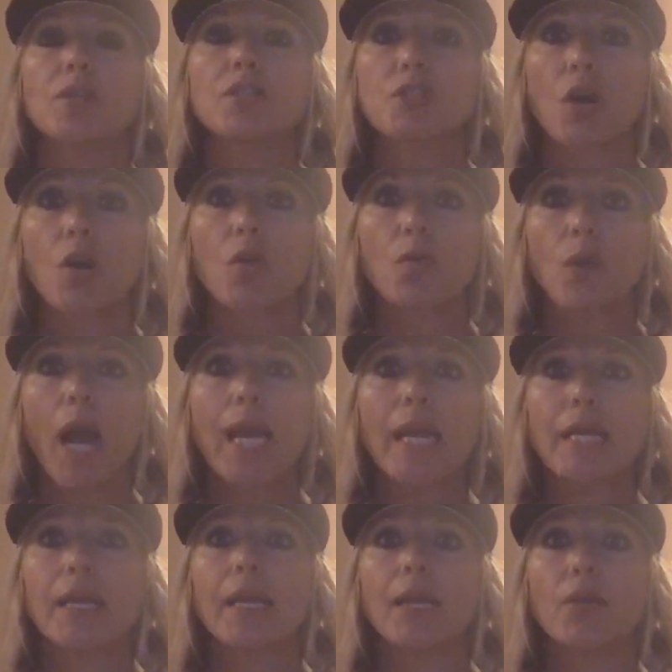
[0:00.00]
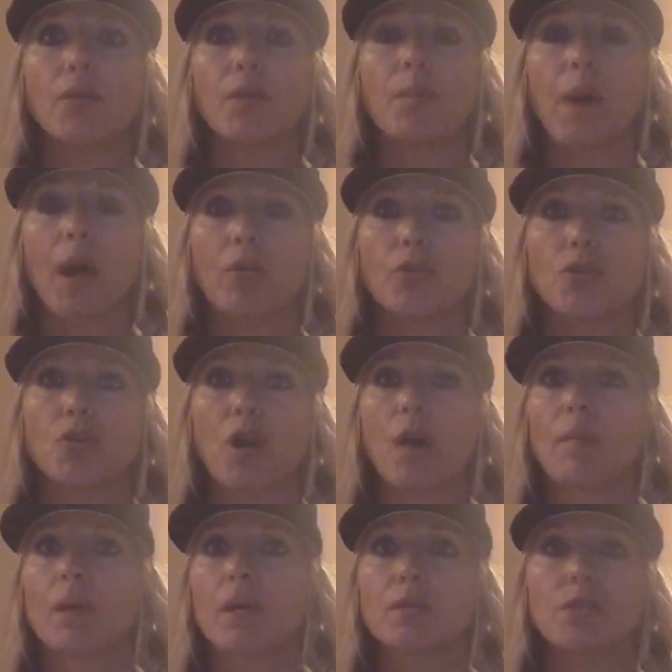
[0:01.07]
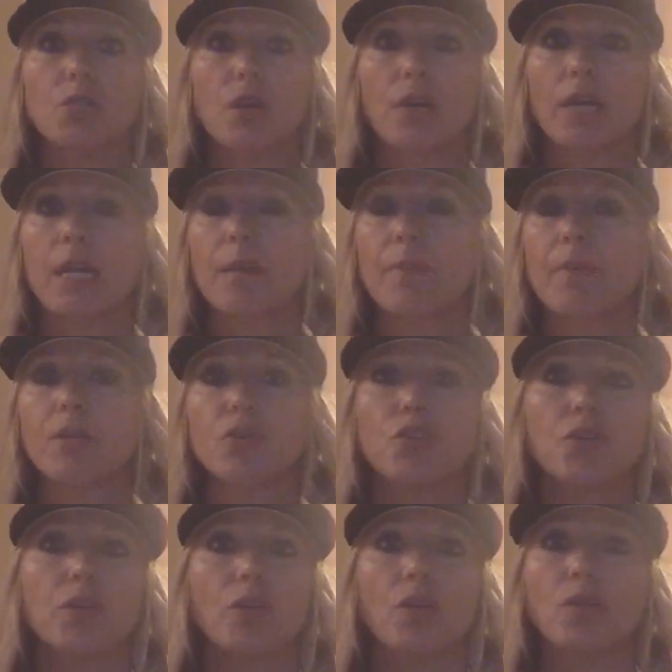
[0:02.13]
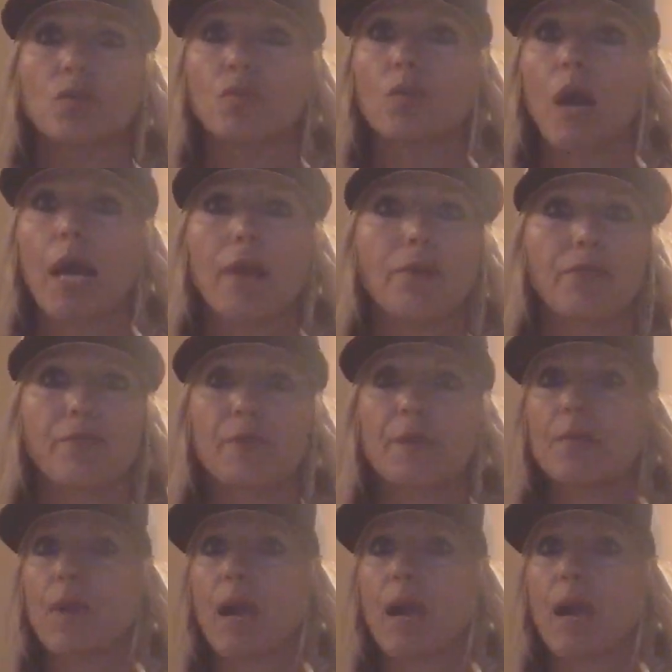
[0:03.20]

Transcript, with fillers: start writing about your trauma. Start keeping a journal. Write, free